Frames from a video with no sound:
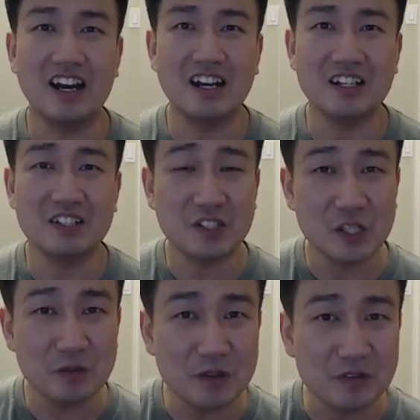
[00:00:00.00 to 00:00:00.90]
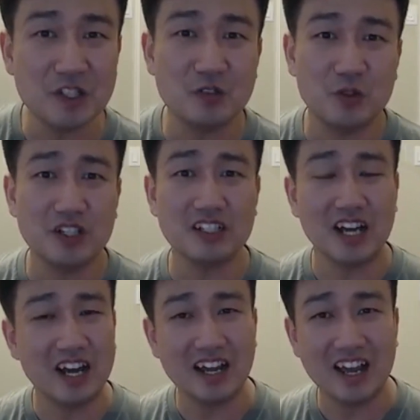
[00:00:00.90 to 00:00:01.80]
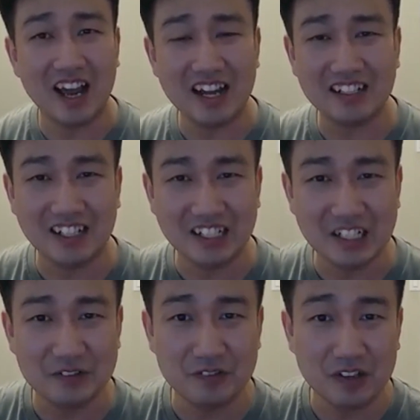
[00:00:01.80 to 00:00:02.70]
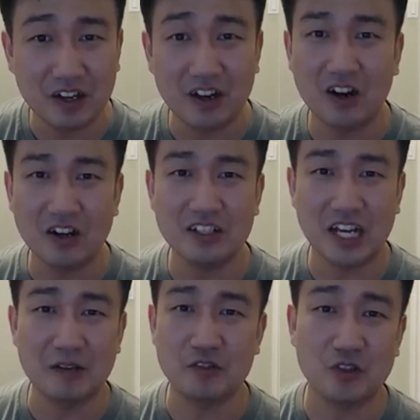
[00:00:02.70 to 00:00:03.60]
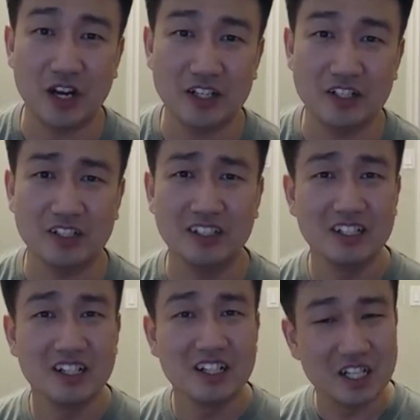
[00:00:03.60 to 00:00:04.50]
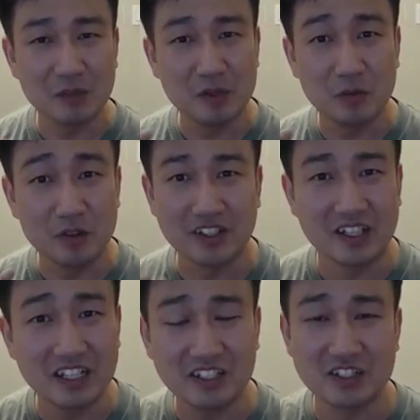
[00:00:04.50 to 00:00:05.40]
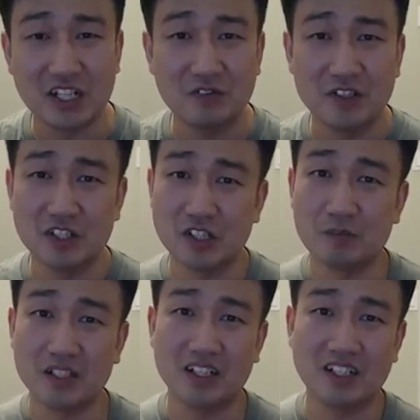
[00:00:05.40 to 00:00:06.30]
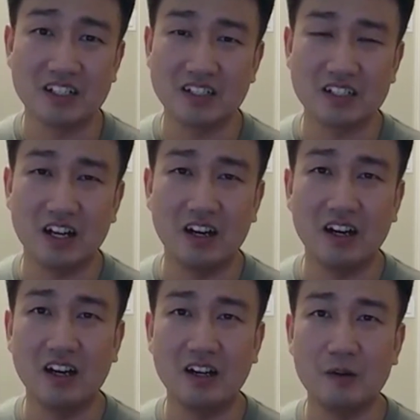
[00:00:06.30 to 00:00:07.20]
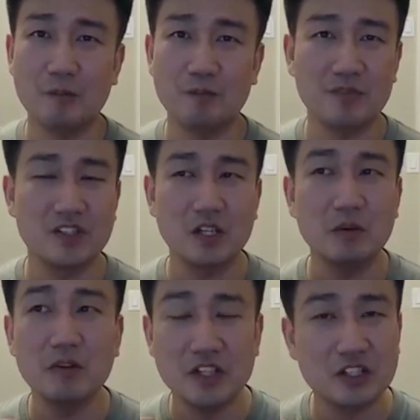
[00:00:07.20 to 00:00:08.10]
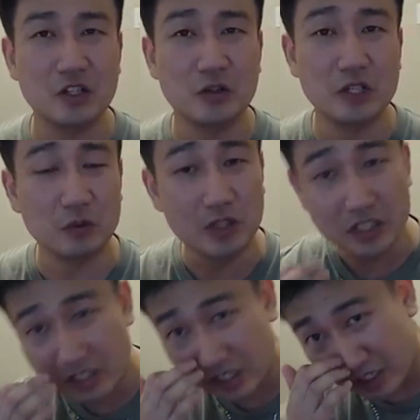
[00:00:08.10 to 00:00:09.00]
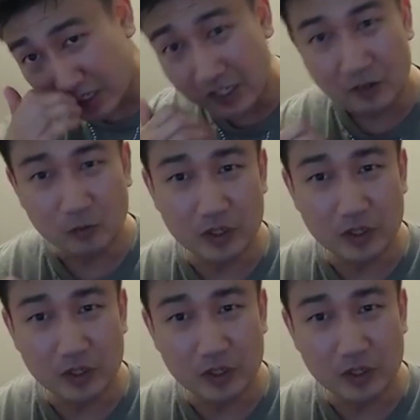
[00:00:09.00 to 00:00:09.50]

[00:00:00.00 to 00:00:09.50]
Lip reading: some of these words I had kind of a hard time trying to come up with an English definition because some of these Korean words, we